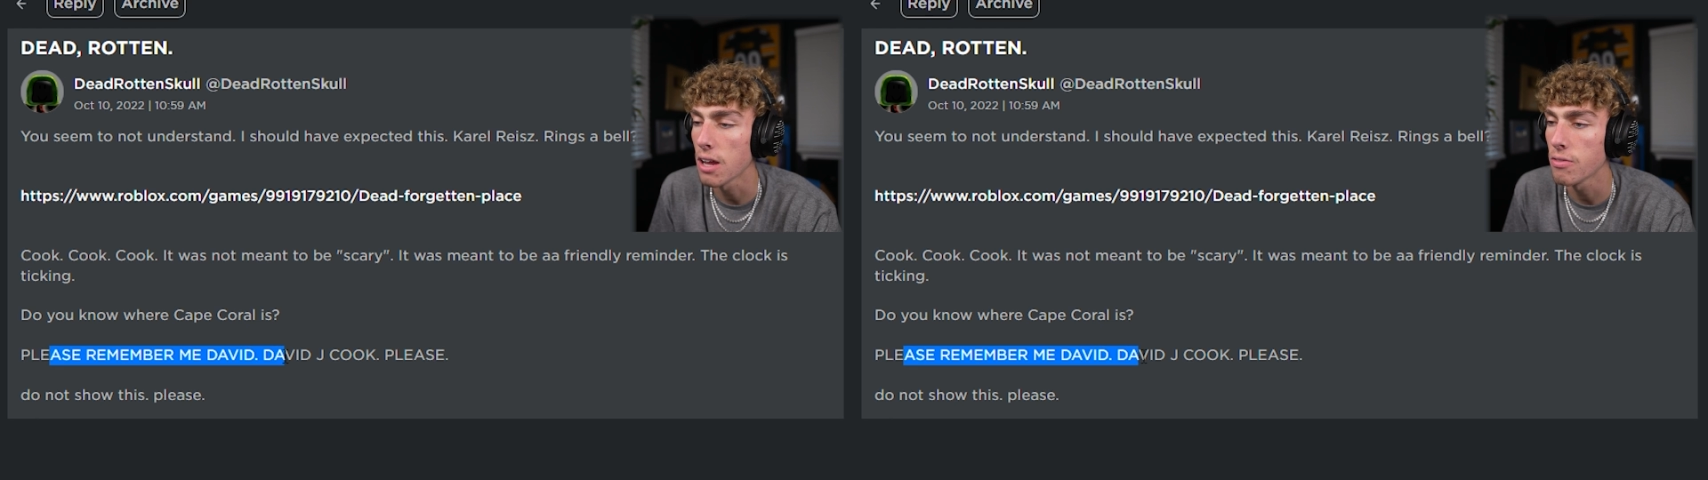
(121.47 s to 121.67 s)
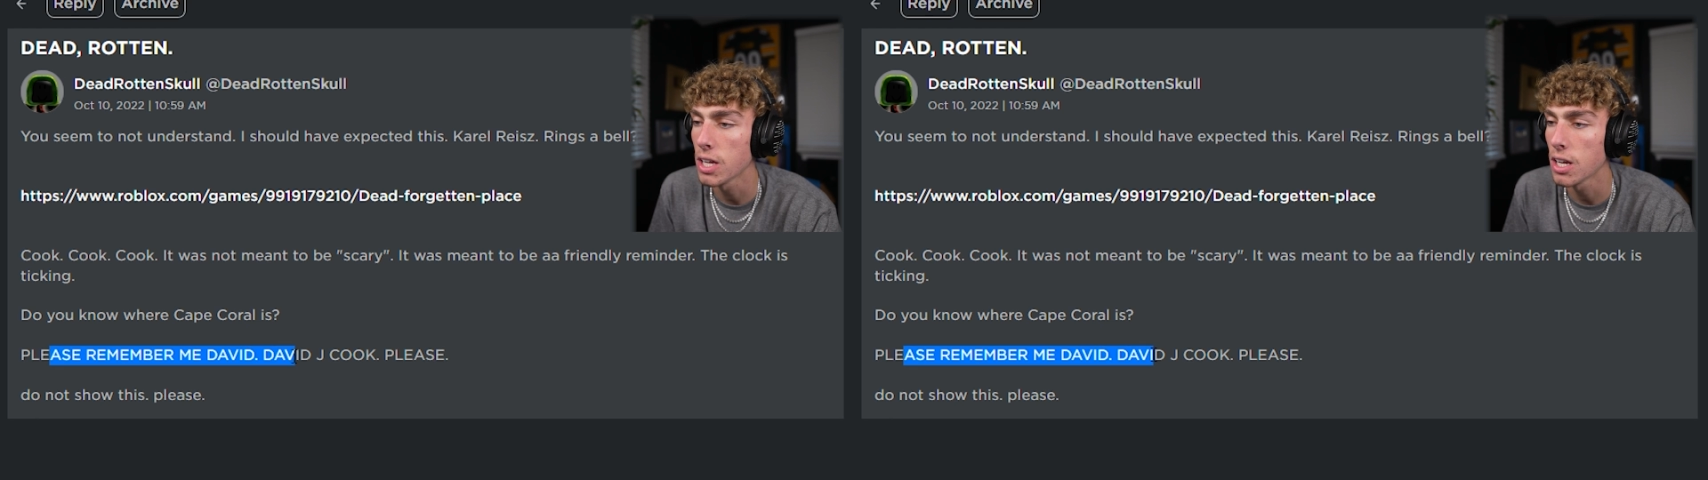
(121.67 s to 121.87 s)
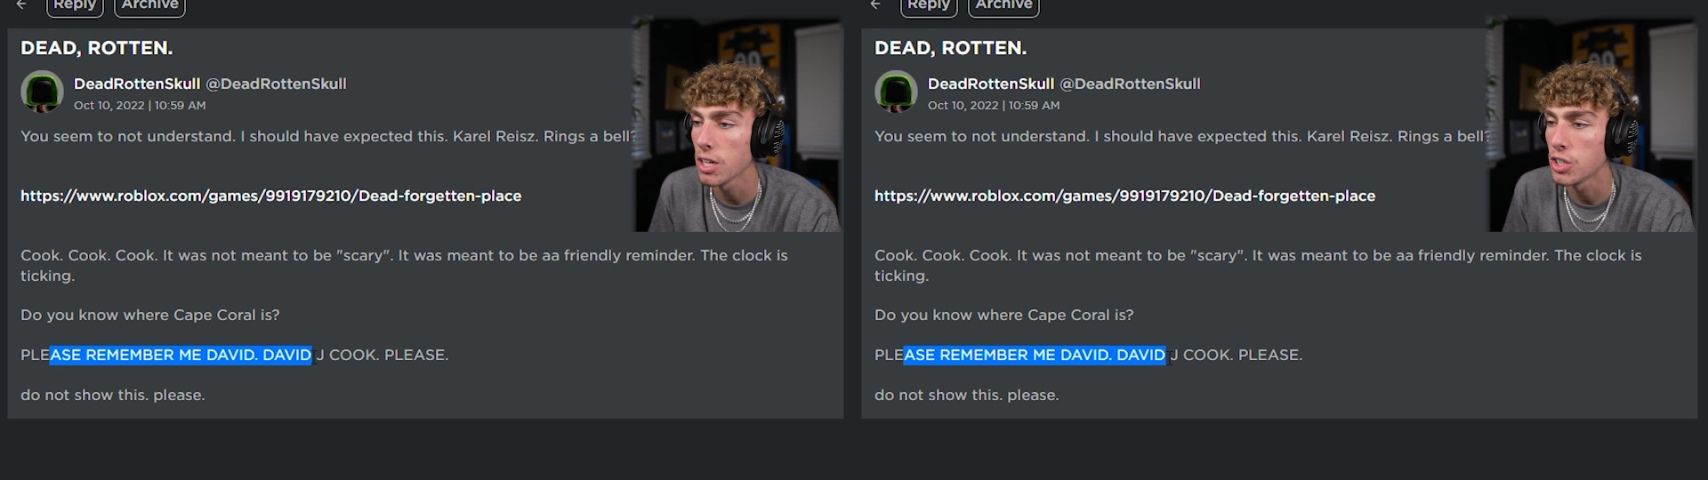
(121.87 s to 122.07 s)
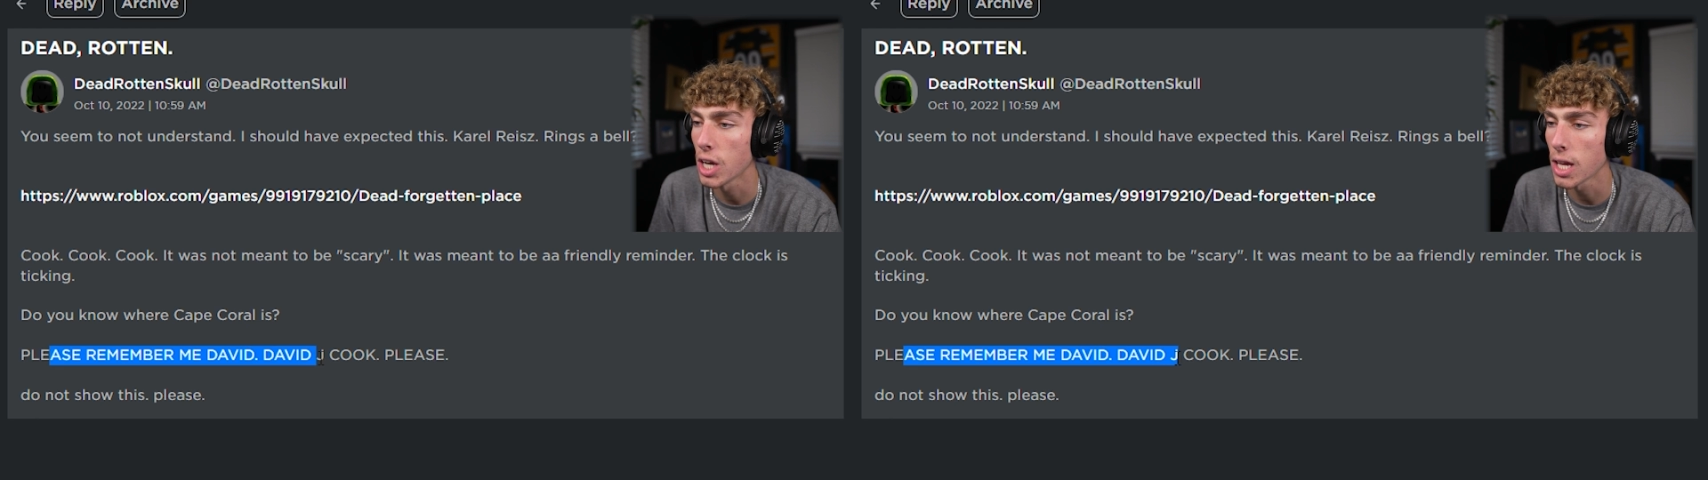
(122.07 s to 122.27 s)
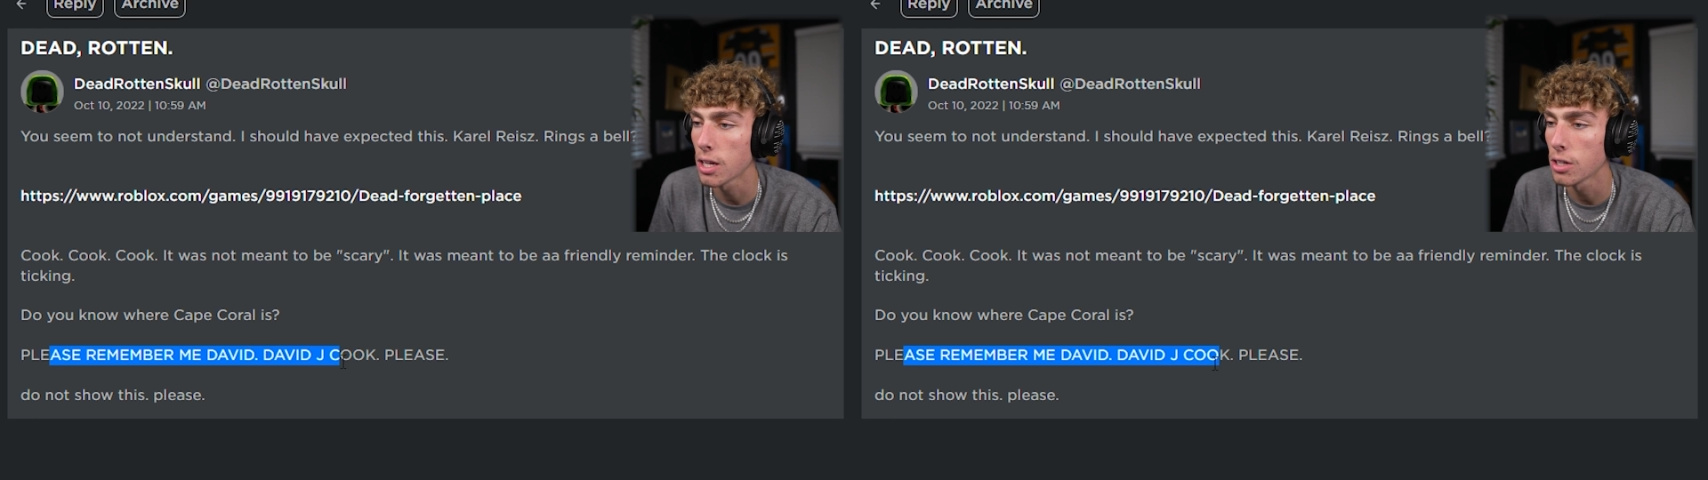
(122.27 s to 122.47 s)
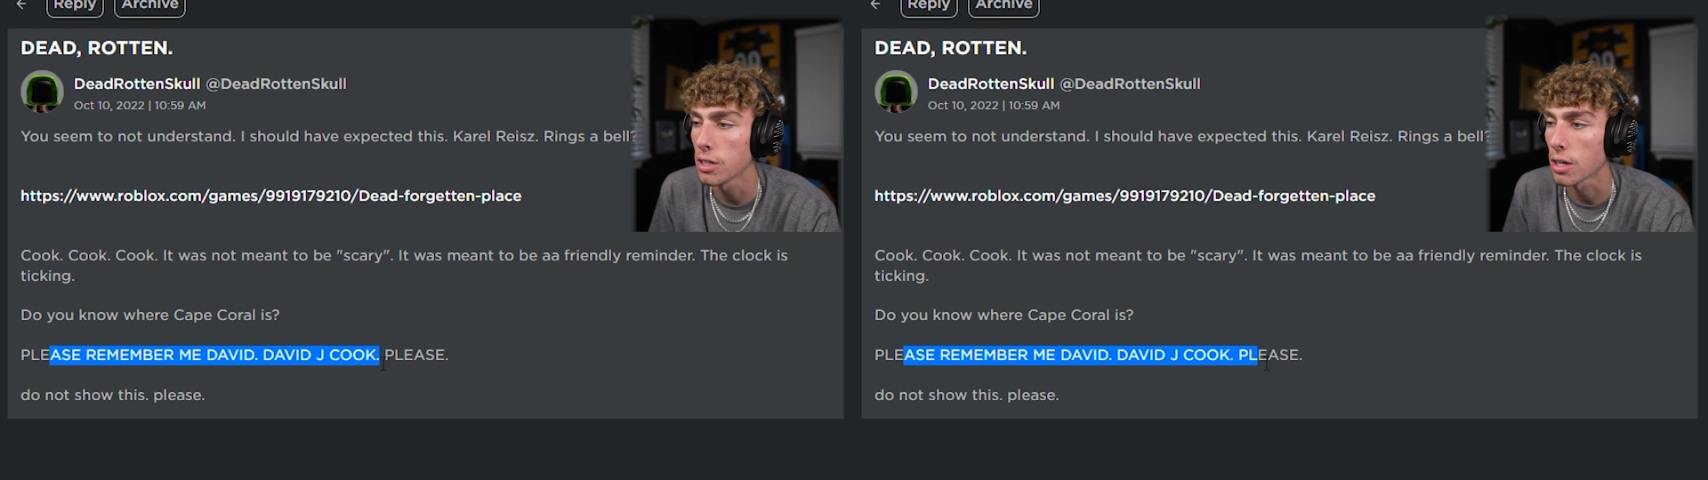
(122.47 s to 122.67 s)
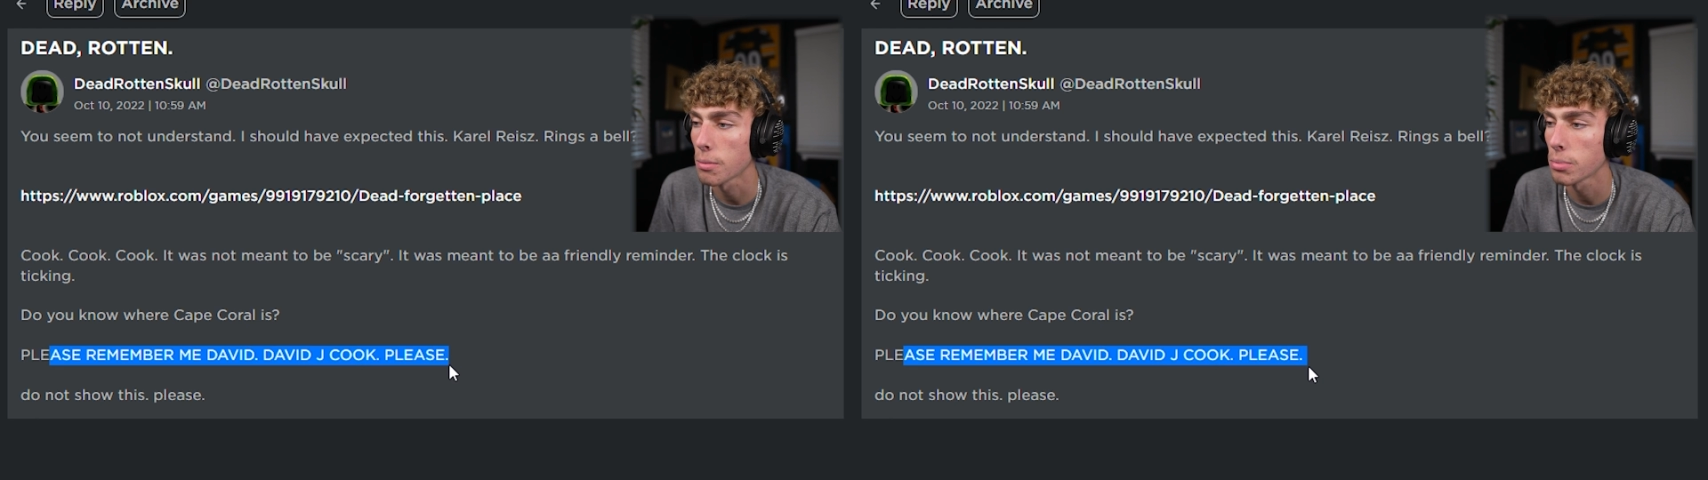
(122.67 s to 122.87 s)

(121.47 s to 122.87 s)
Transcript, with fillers: David J. Cook.